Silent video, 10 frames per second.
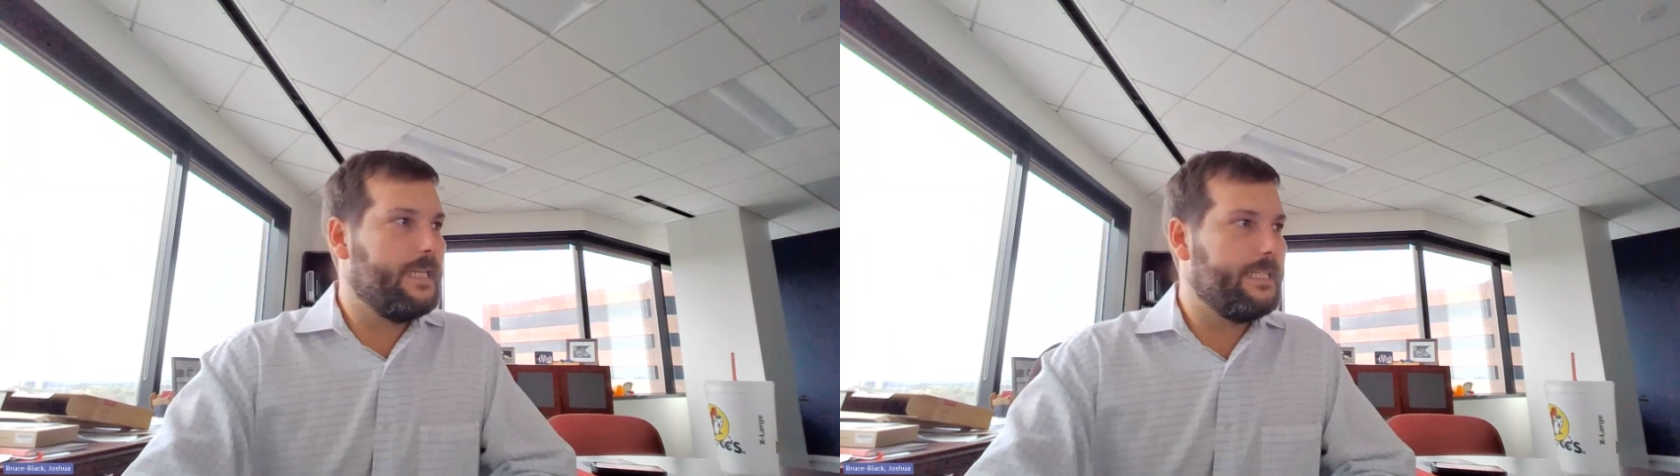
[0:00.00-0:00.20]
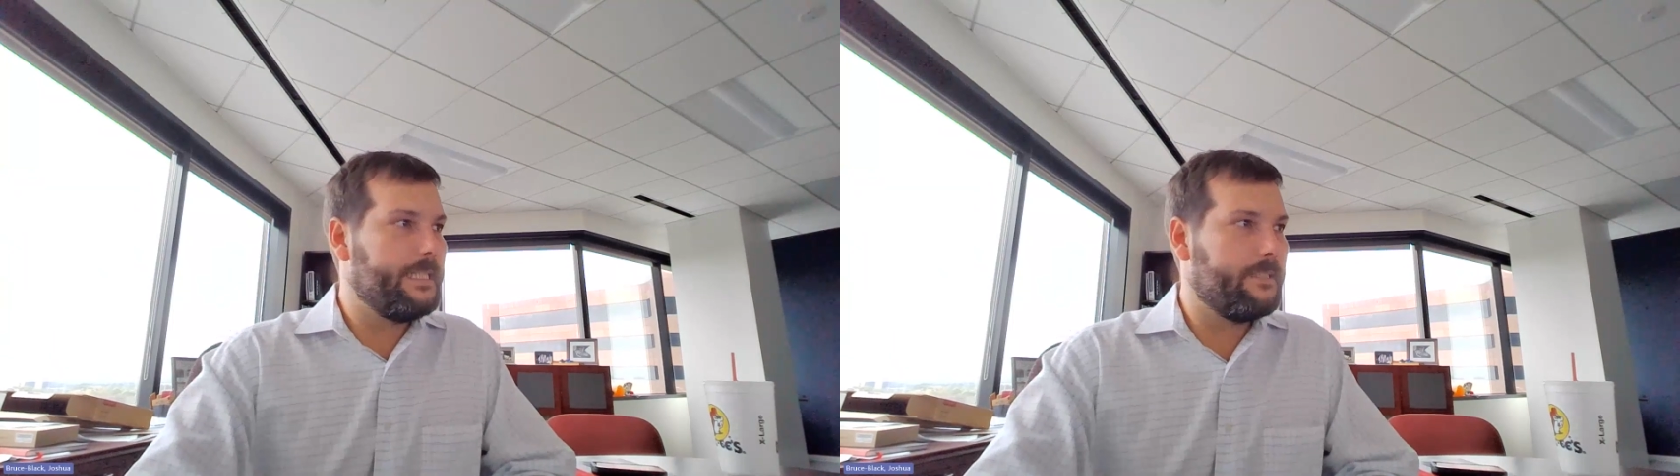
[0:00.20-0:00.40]

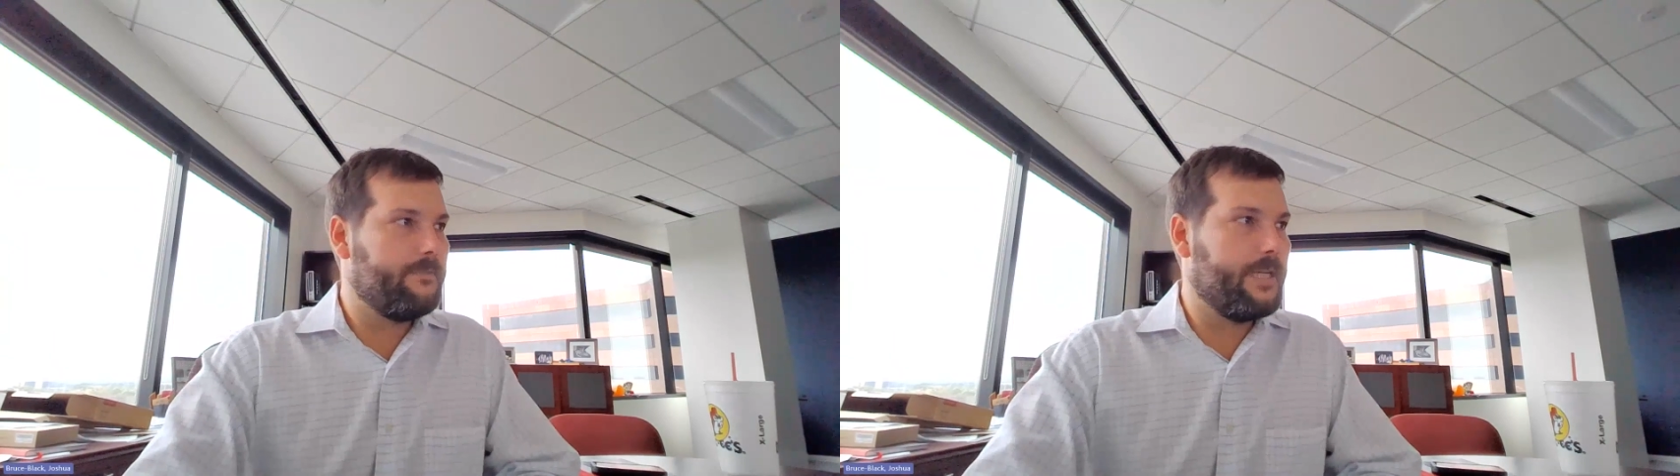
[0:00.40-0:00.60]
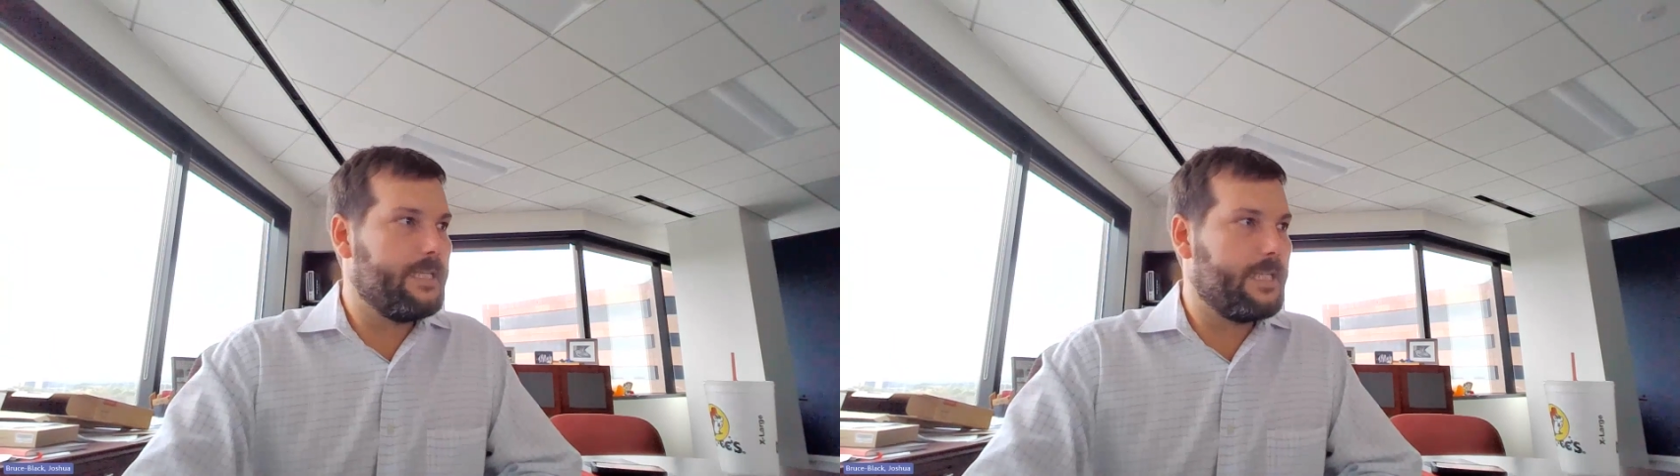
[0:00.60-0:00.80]
in the
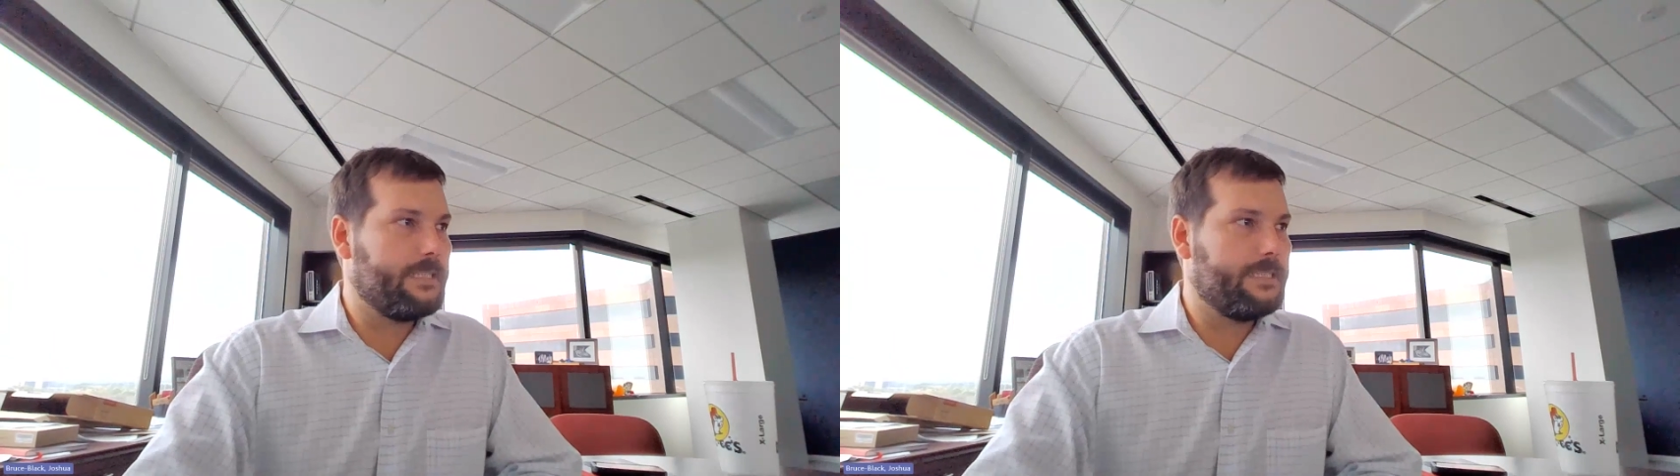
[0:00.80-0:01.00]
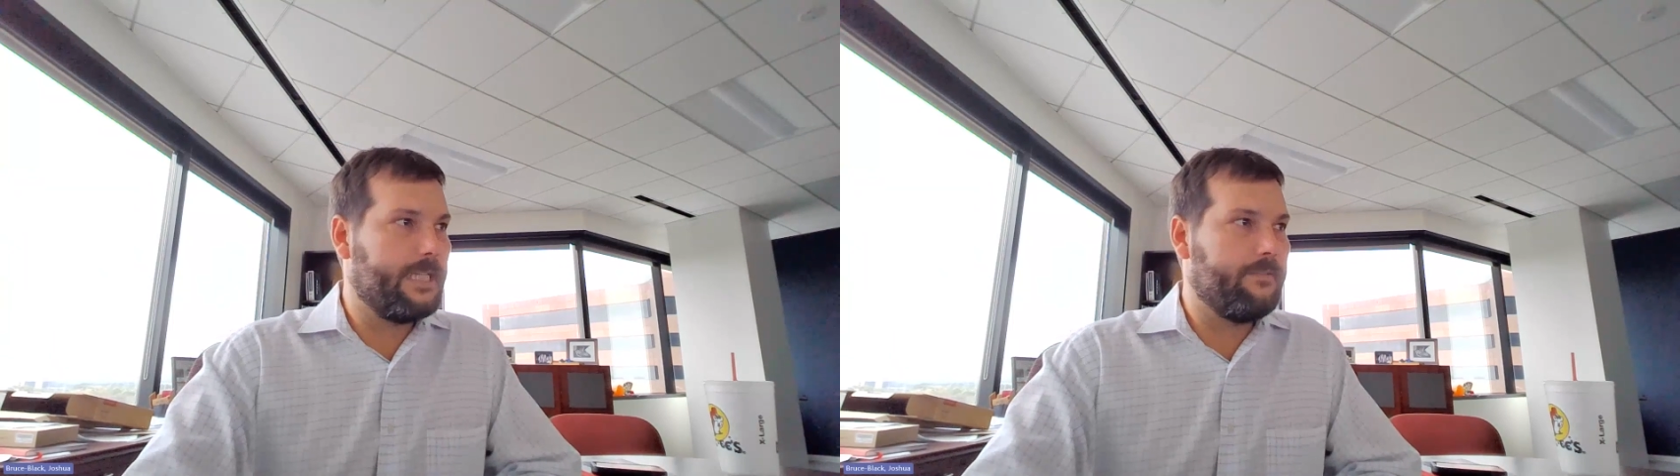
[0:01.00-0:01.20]
event
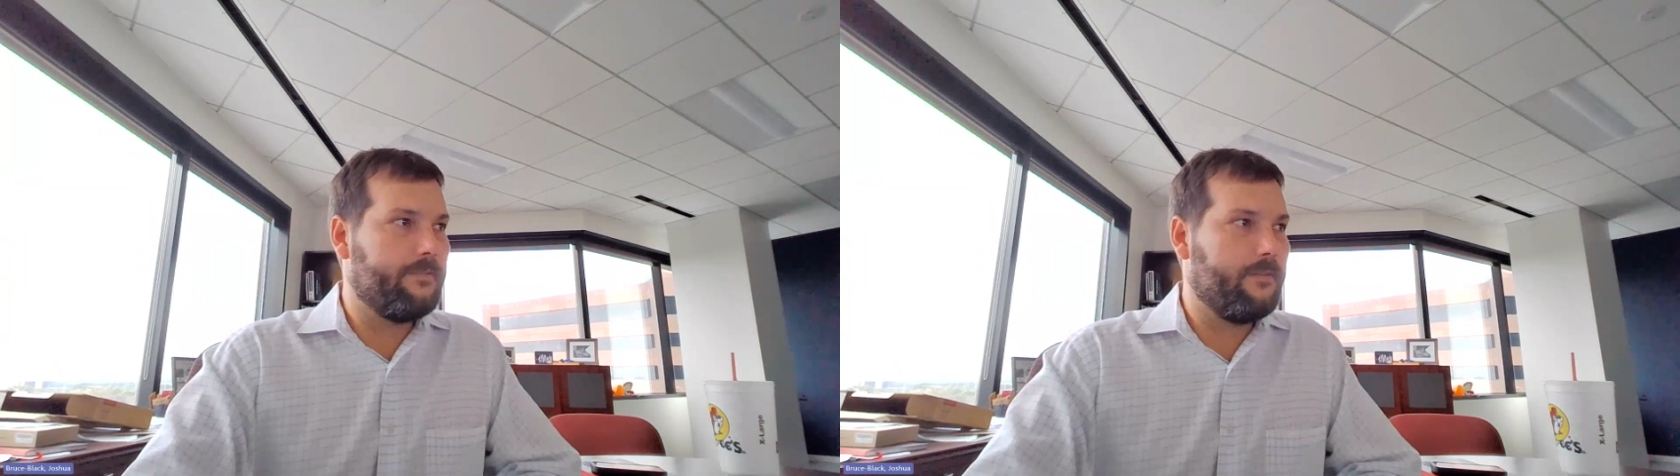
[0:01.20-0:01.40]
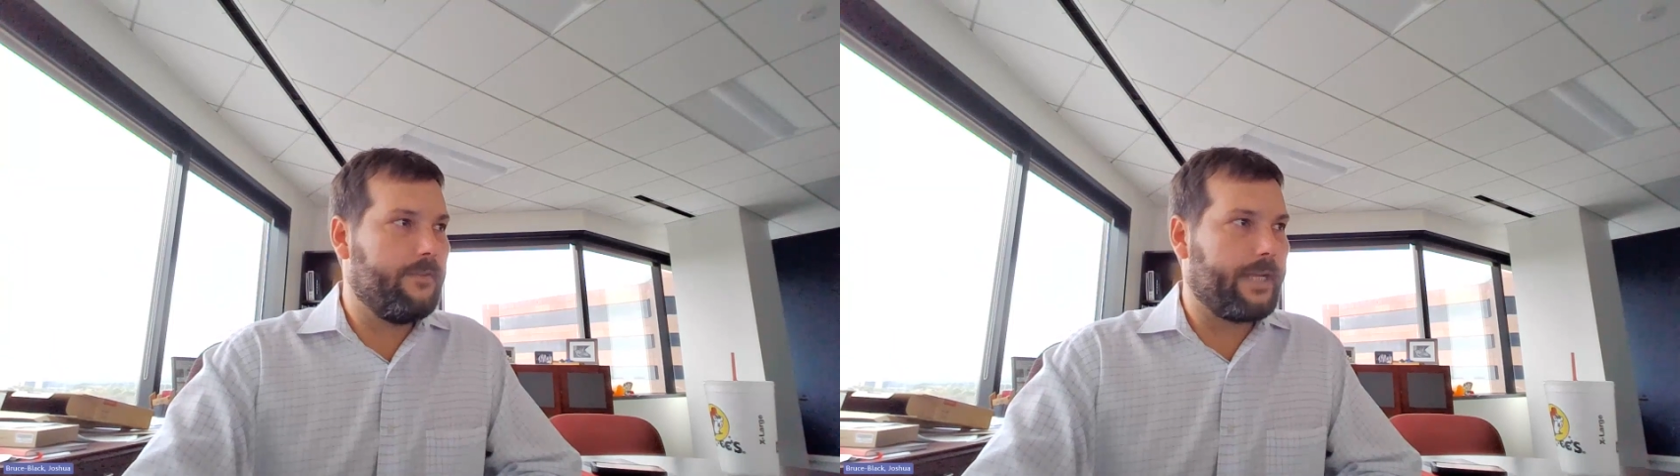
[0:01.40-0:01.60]
that
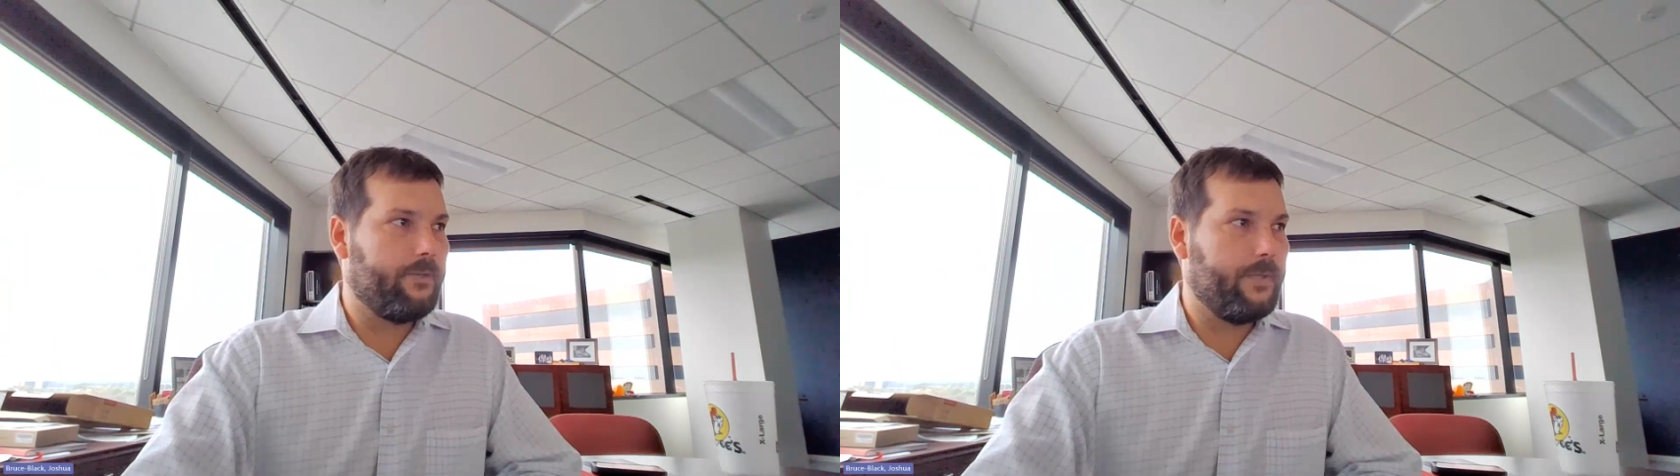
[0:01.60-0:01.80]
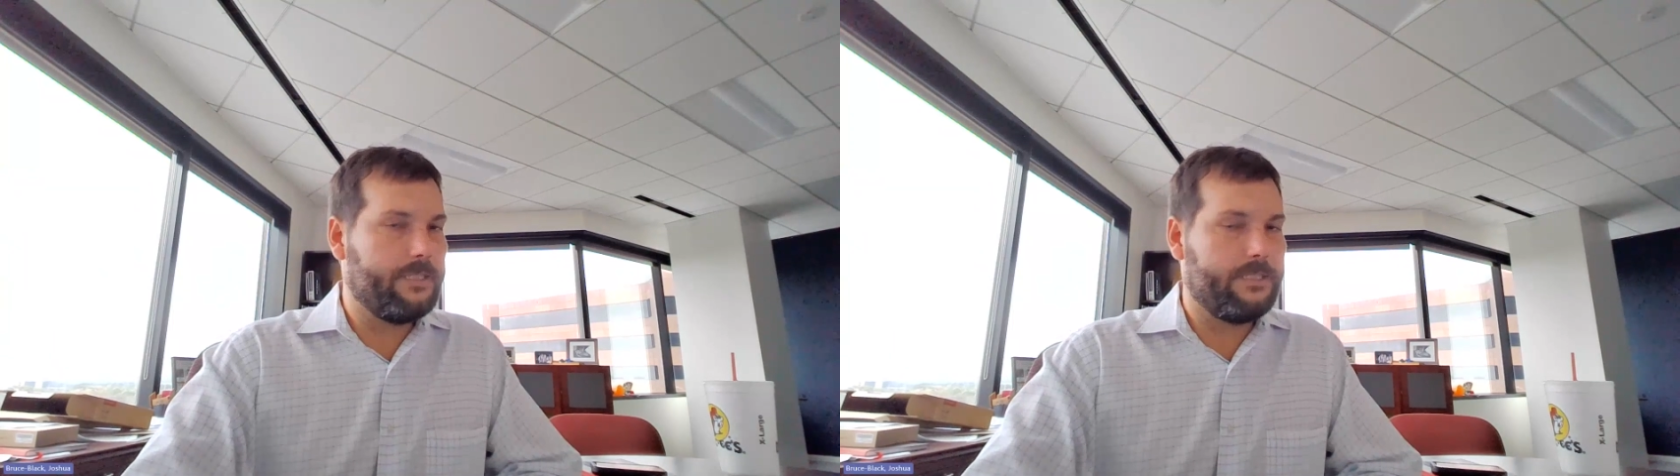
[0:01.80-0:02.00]
safe
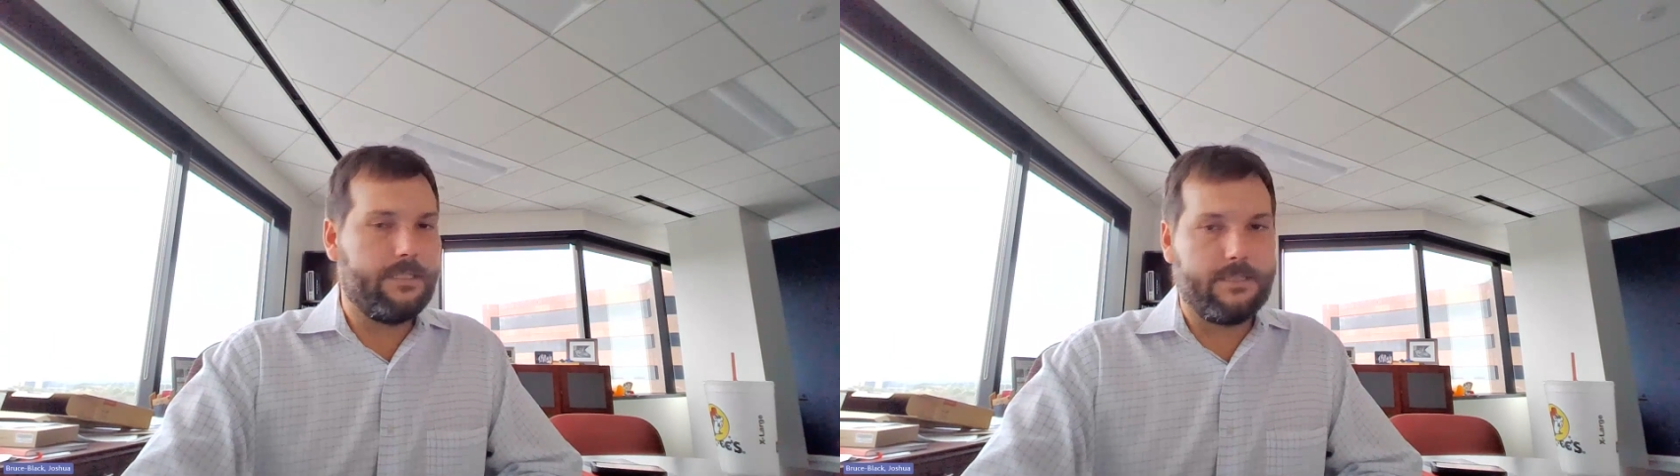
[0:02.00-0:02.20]
evacuation